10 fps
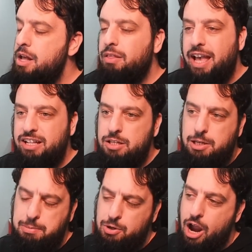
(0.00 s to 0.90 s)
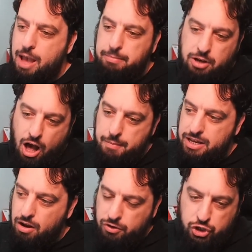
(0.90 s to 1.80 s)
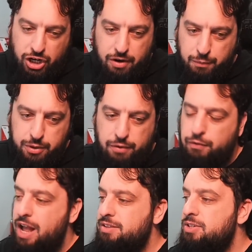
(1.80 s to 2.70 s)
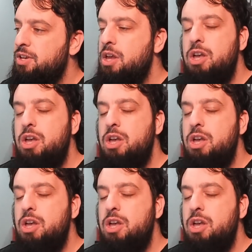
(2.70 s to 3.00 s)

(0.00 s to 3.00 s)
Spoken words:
Like and subscribe, comment, share with your friends.